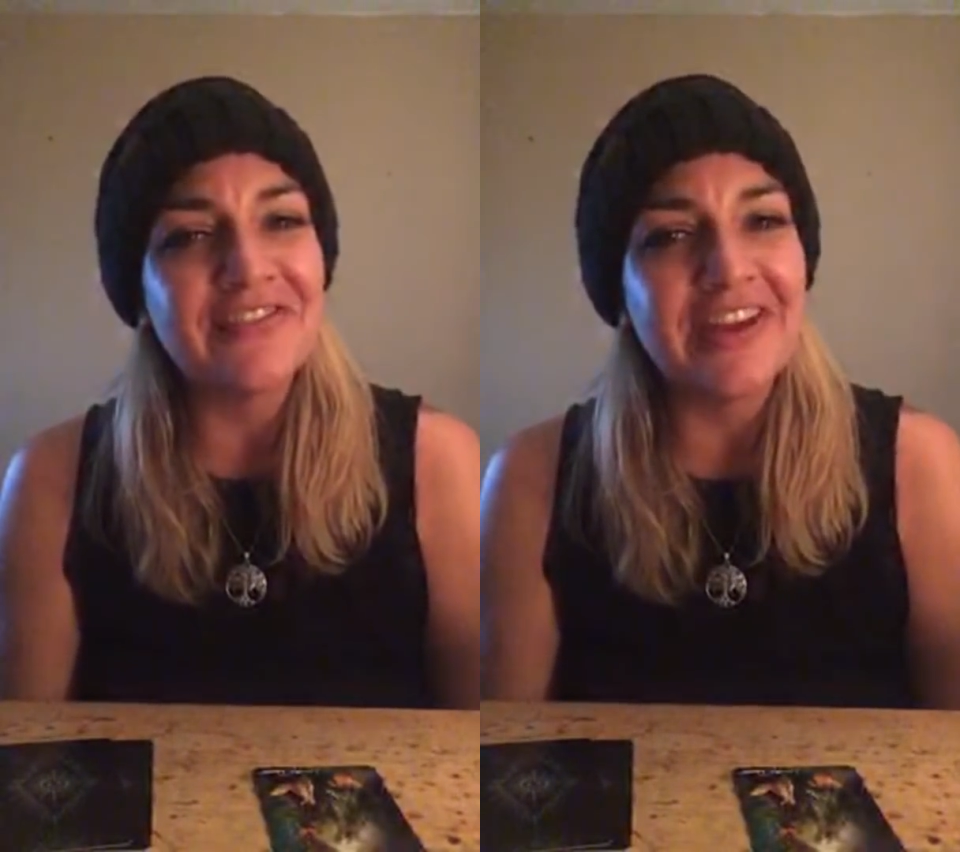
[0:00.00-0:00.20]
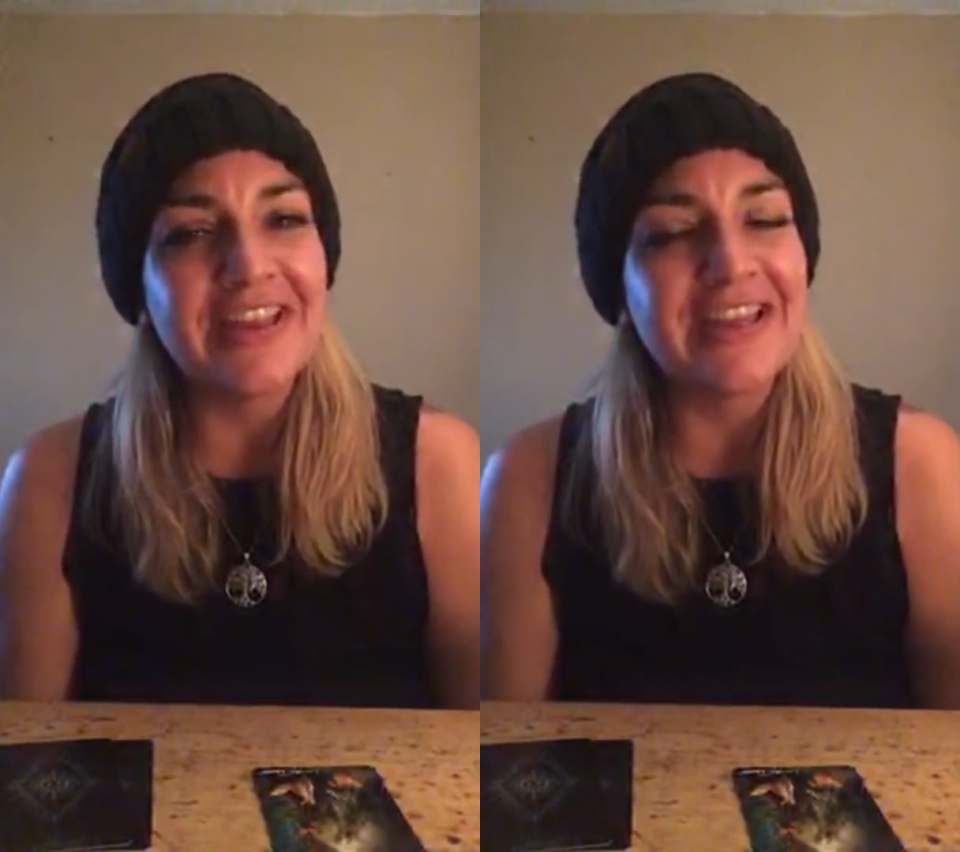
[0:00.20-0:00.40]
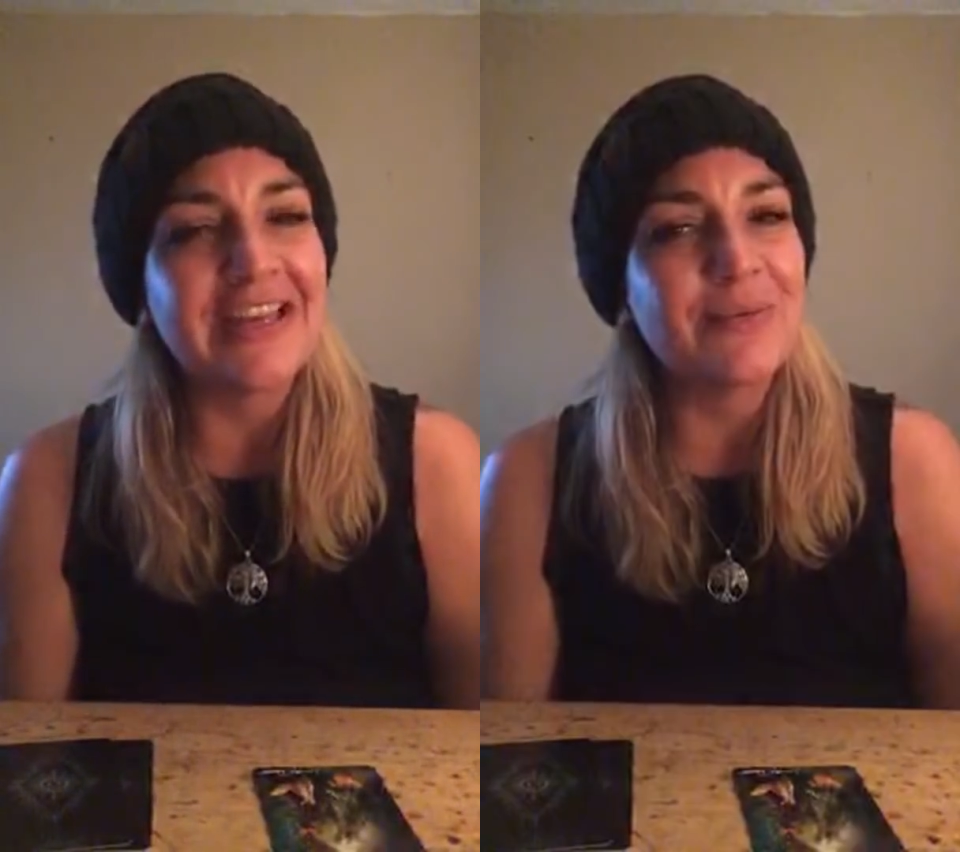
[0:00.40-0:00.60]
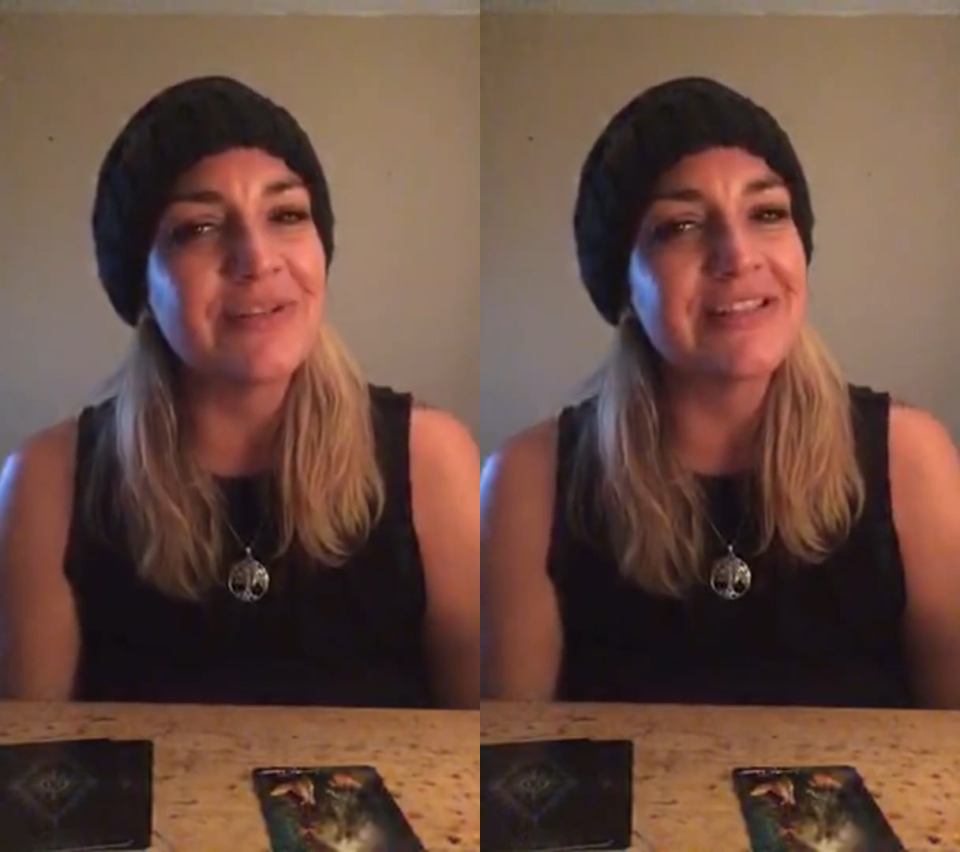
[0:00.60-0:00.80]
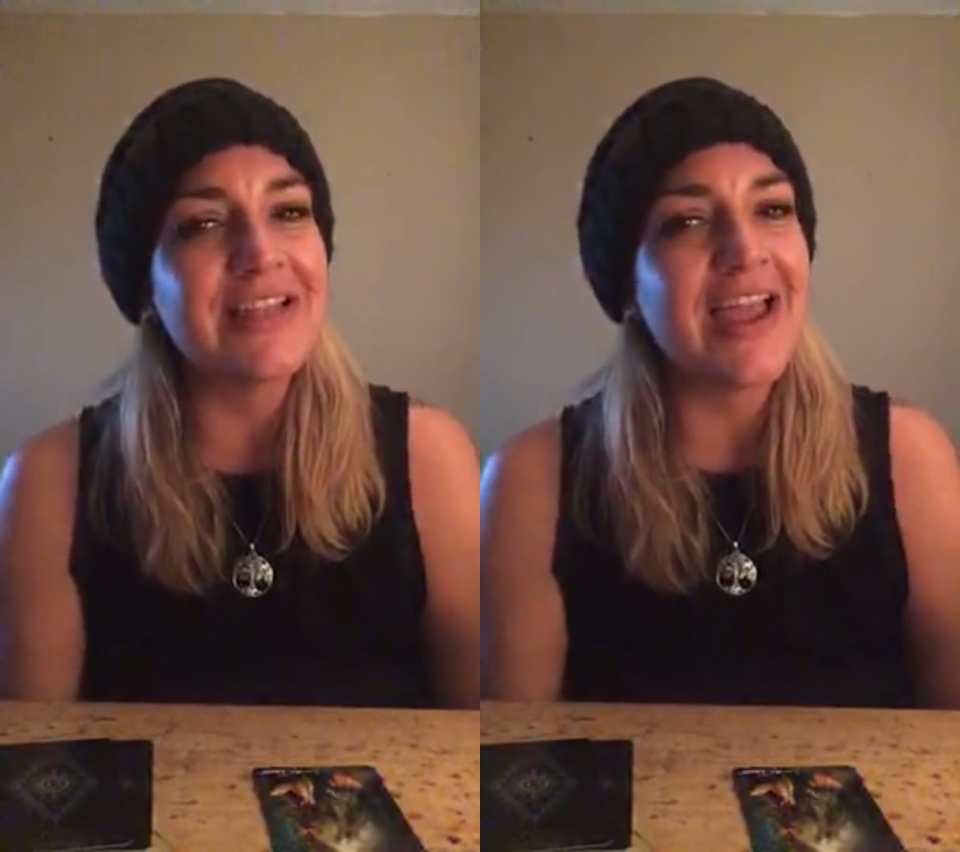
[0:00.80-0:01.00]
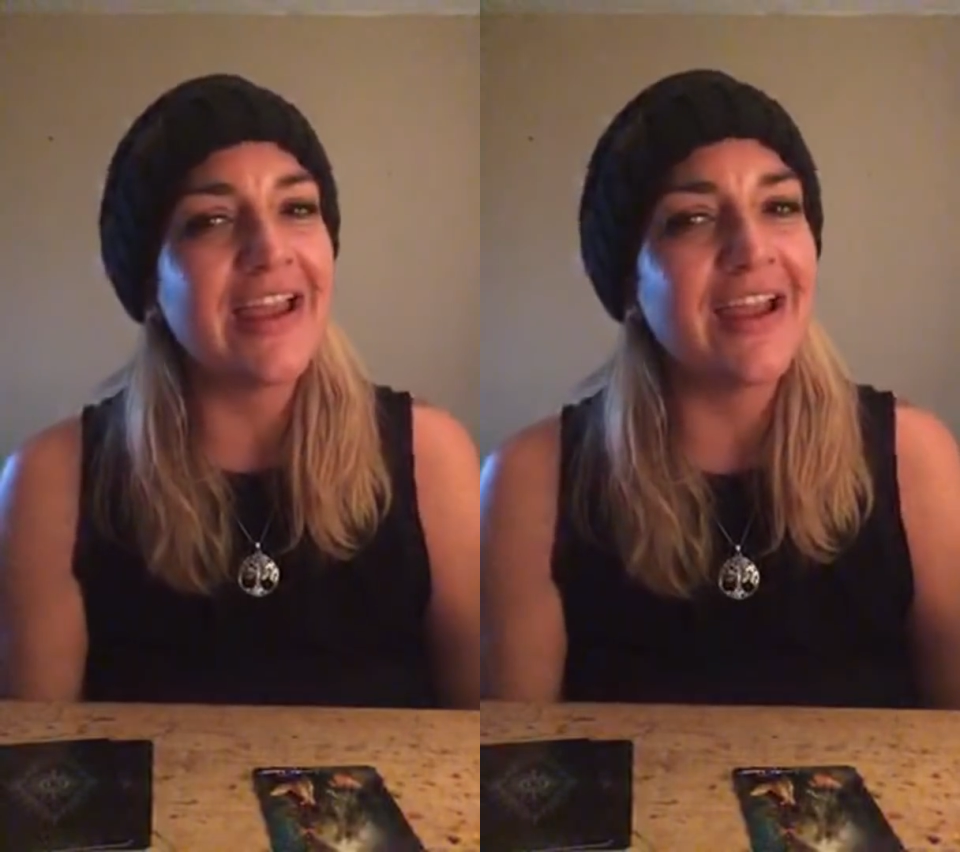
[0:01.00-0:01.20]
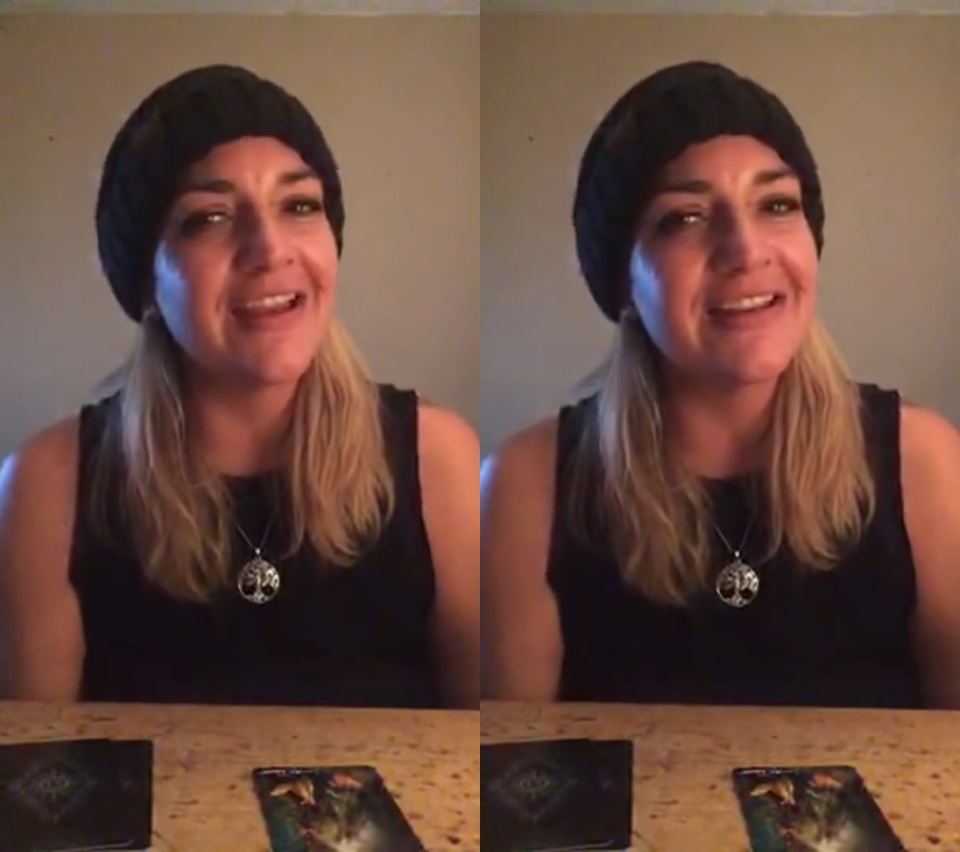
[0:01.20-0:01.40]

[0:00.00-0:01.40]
feeling, and it was like,